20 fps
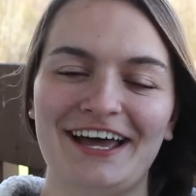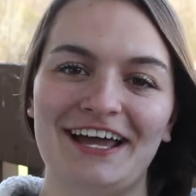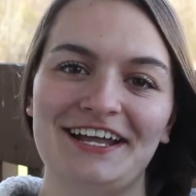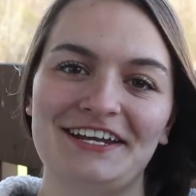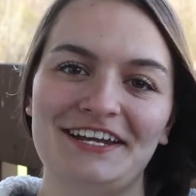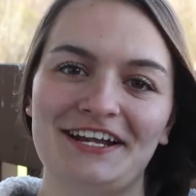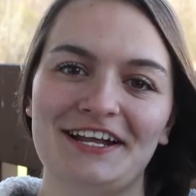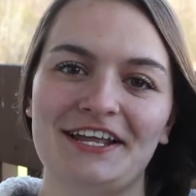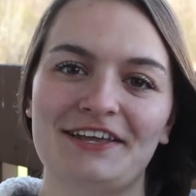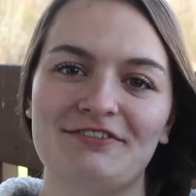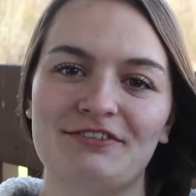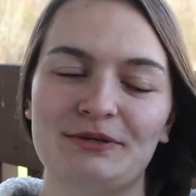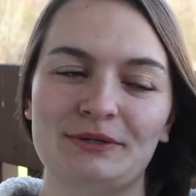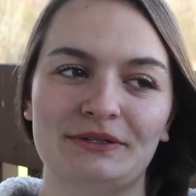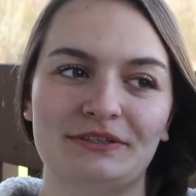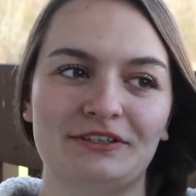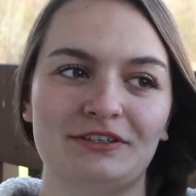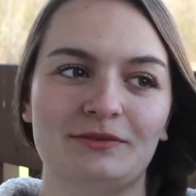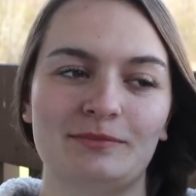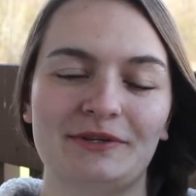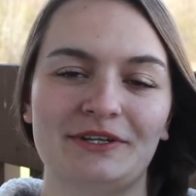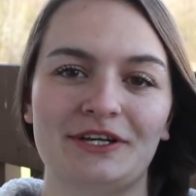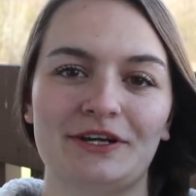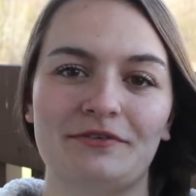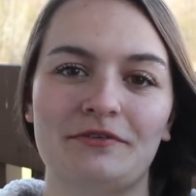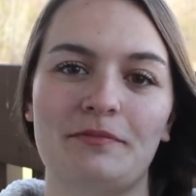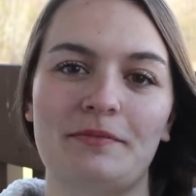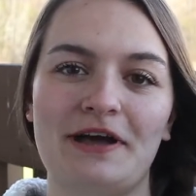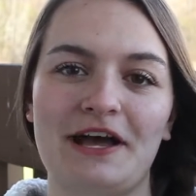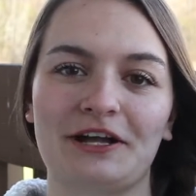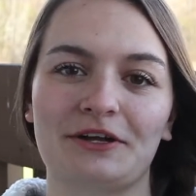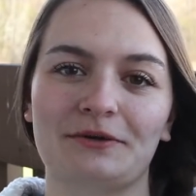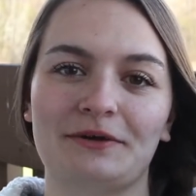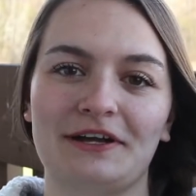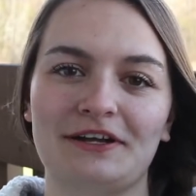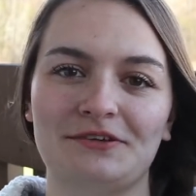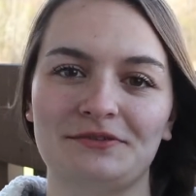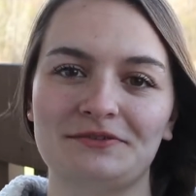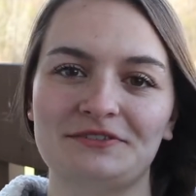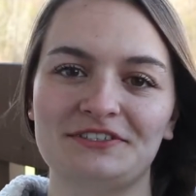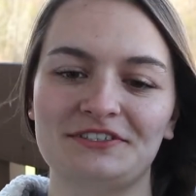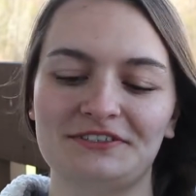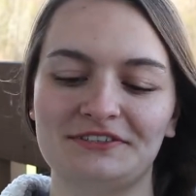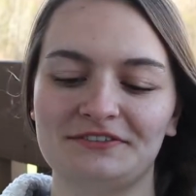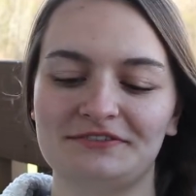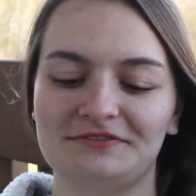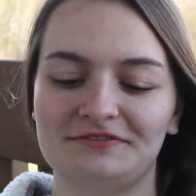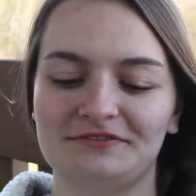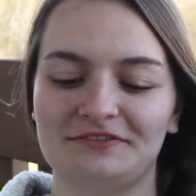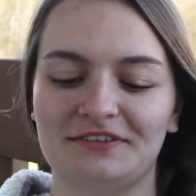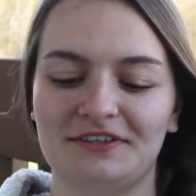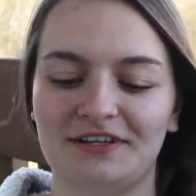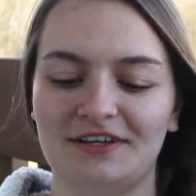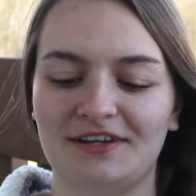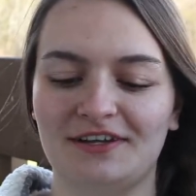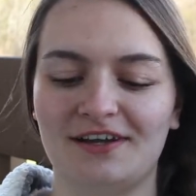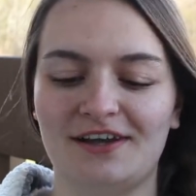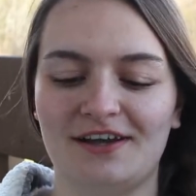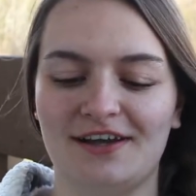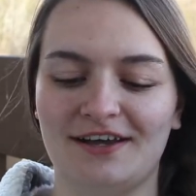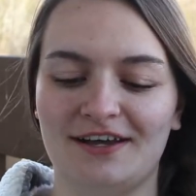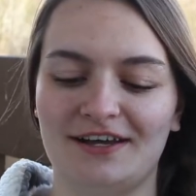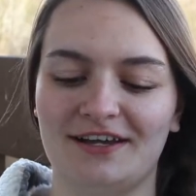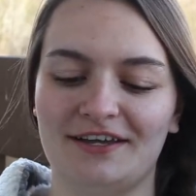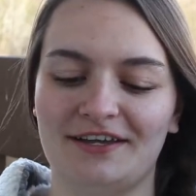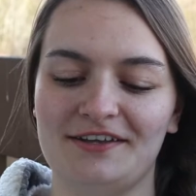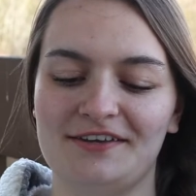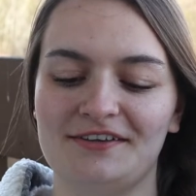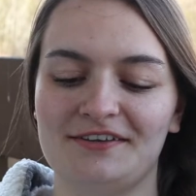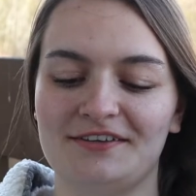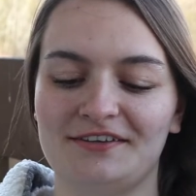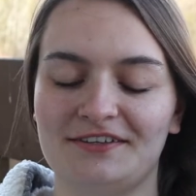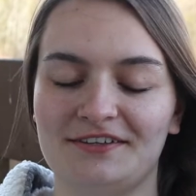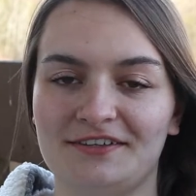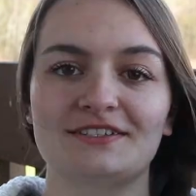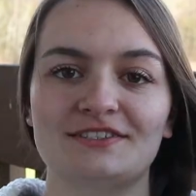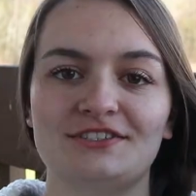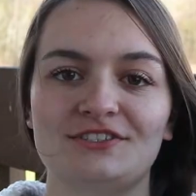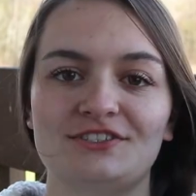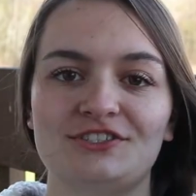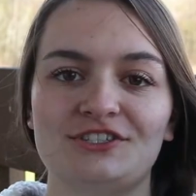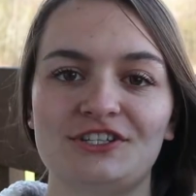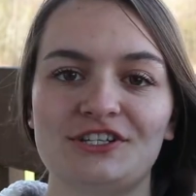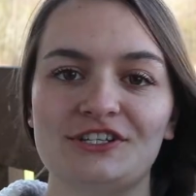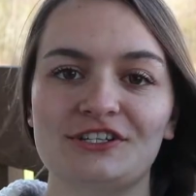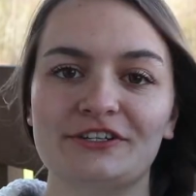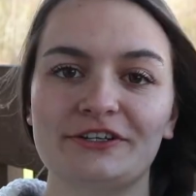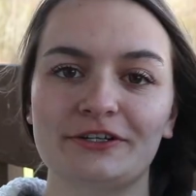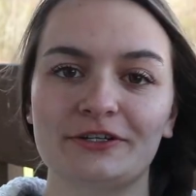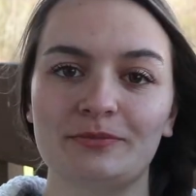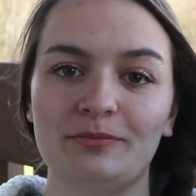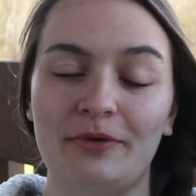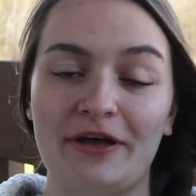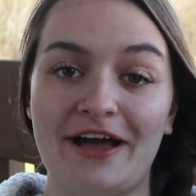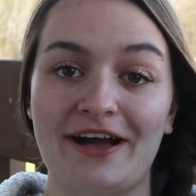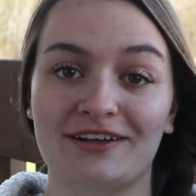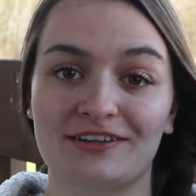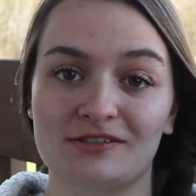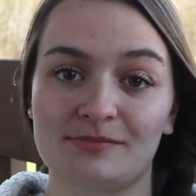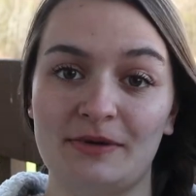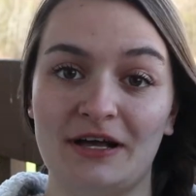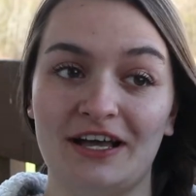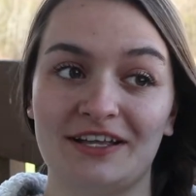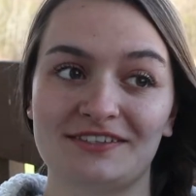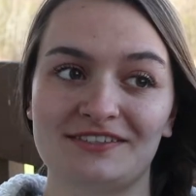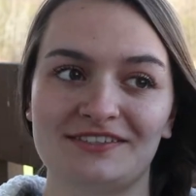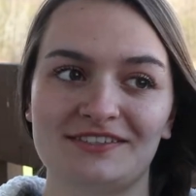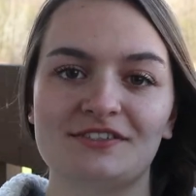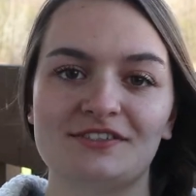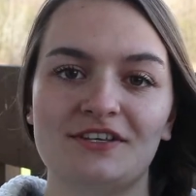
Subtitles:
I need to give you a little bit of a background on cheer back spots.